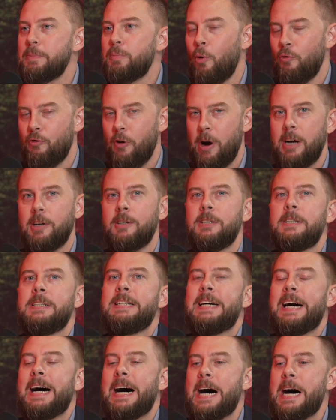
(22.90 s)
profile.
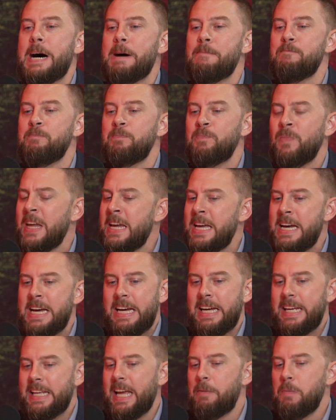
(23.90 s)
A
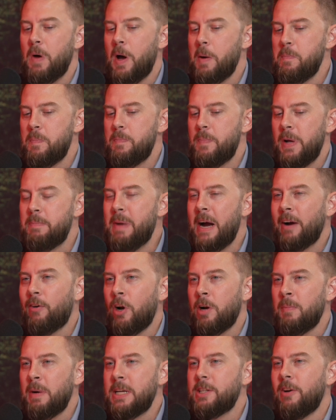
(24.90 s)
bit of
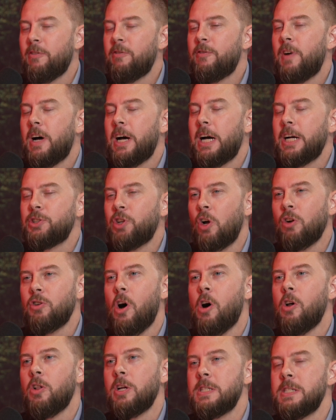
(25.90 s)
background on myself. Sean
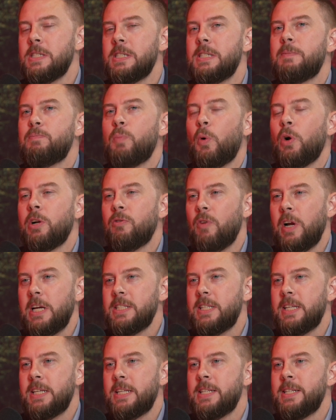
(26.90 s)
Collins, born and
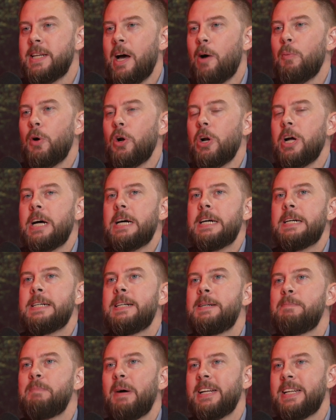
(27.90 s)
raised in Alberta.
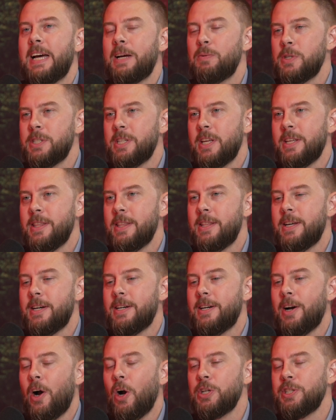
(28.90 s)
My dad was in
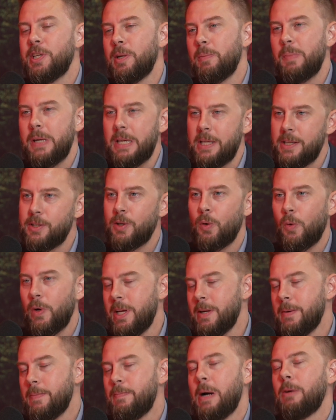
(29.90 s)
RCMP, so
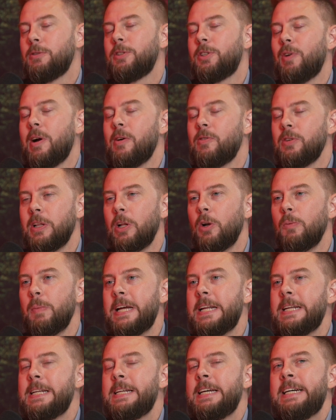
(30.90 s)
we bounced around a little
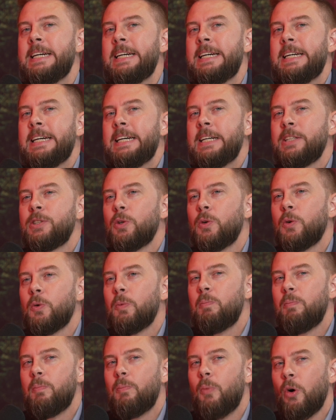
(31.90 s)
bit. So
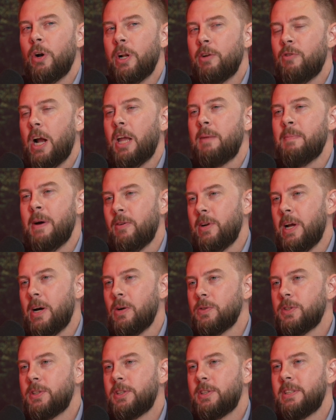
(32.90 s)
born in Rocky Mountain
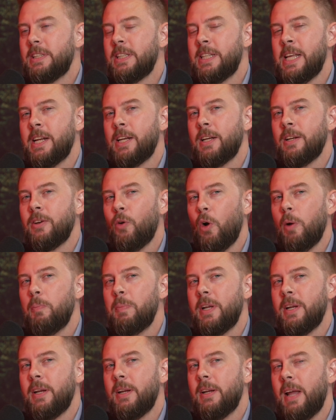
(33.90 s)
House, and then grew up
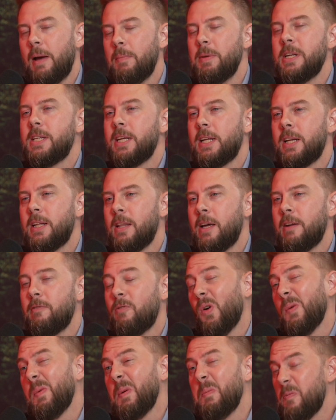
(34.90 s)
in Edmonton, and then
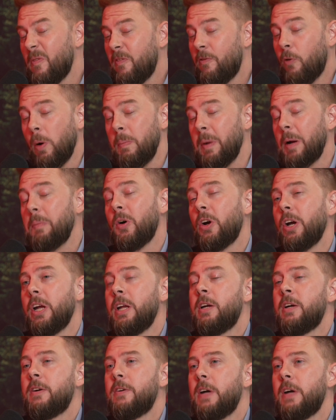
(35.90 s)
Fort McMurray